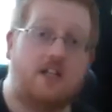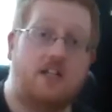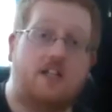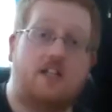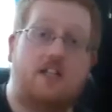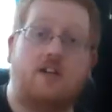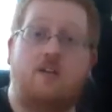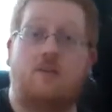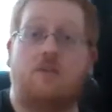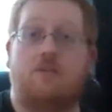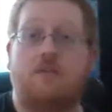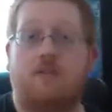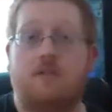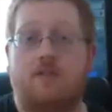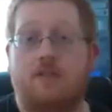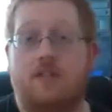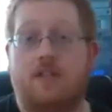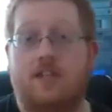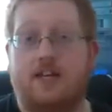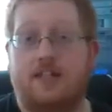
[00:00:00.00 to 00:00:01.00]
So
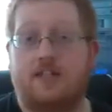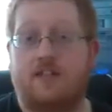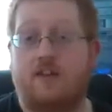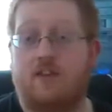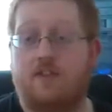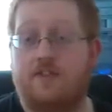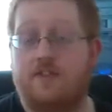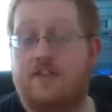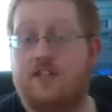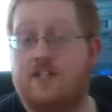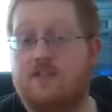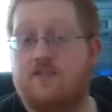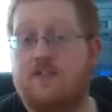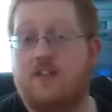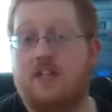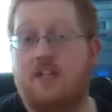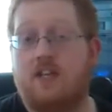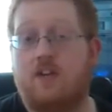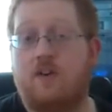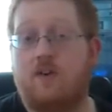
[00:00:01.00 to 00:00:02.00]
that's all for this
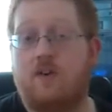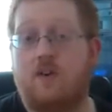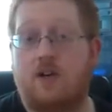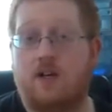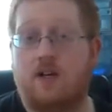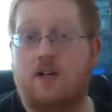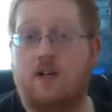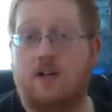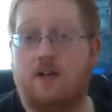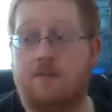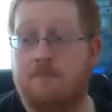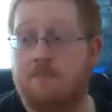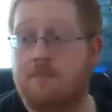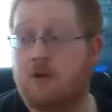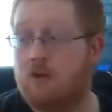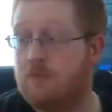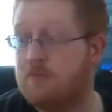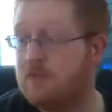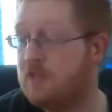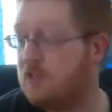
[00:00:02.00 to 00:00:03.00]
video.
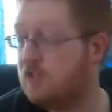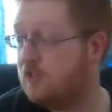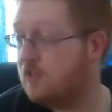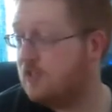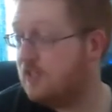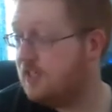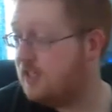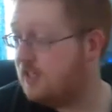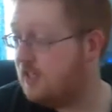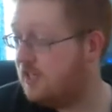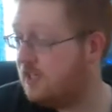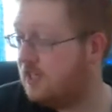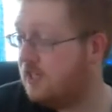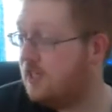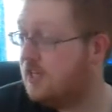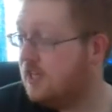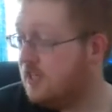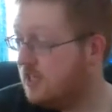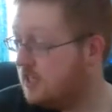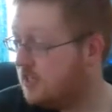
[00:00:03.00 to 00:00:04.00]
Hope you enjoyed seeing
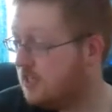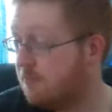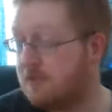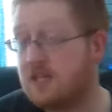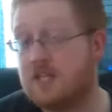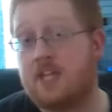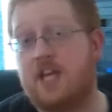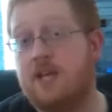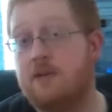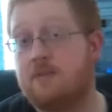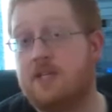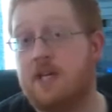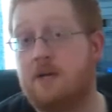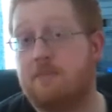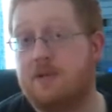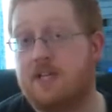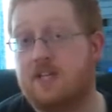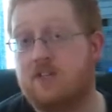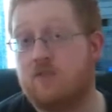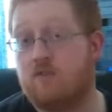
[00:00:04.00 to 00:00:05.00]
some of the games that I
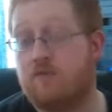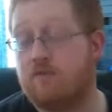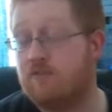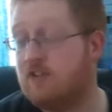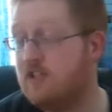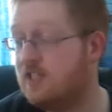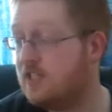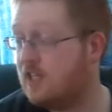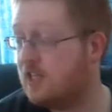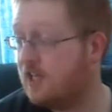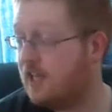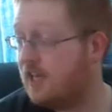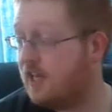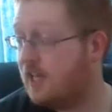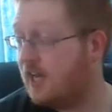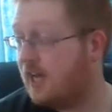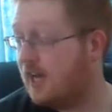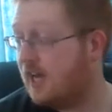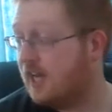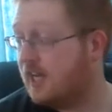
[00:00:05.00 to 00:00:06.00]
picked up recently,
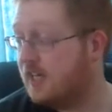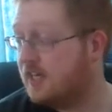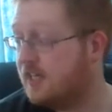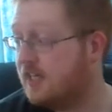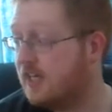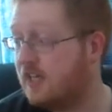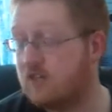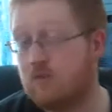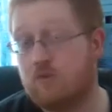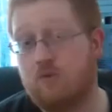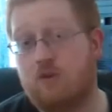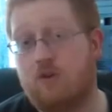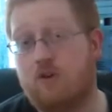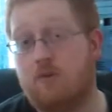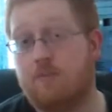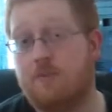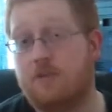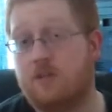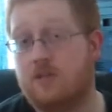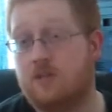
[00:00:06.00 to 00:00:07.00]
and I do
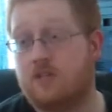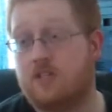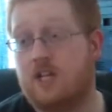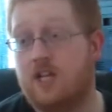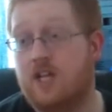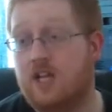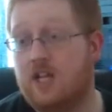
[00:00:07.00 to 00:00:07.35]
hope that